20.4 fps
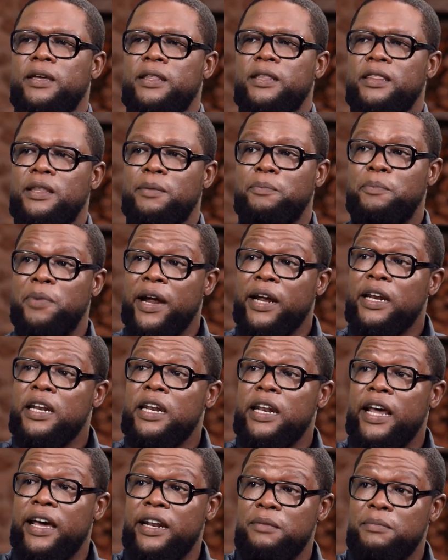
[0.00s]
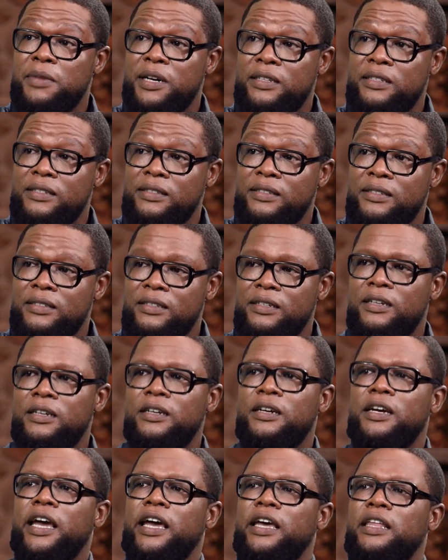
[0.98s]
the pregnant animals
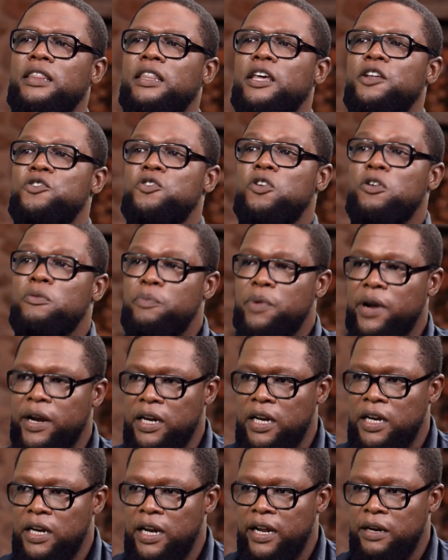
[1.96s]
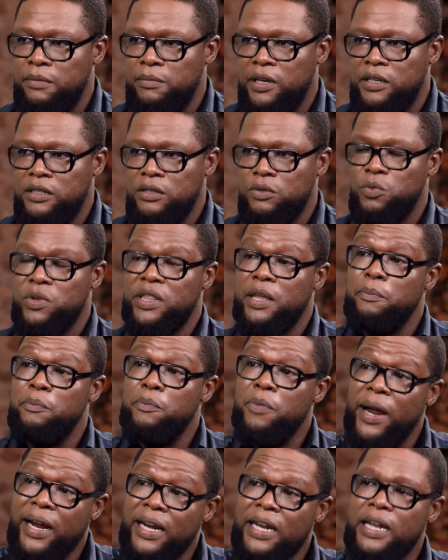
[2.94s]
and the non-pregnant animals. With the
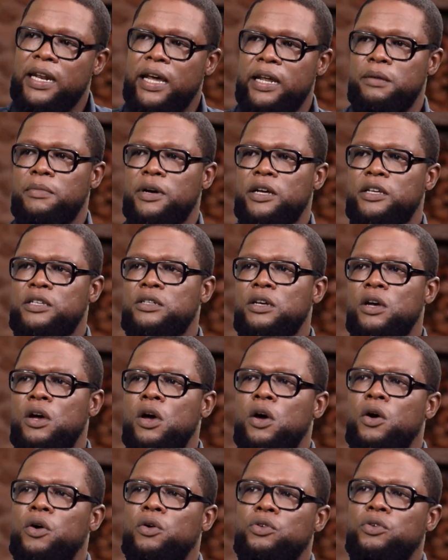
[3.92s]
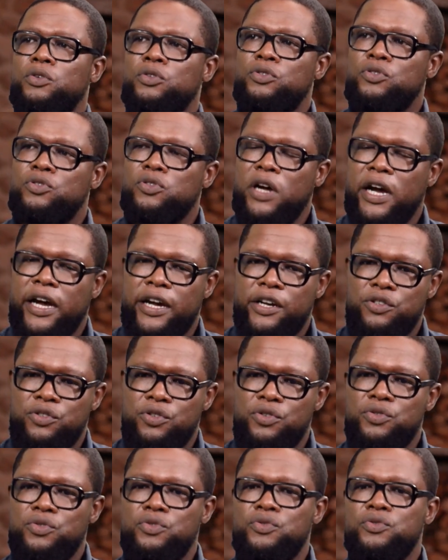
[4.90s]
pregnant animals, you try
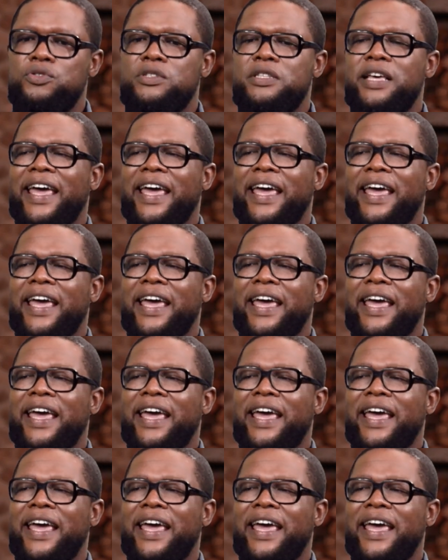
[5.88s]
to use the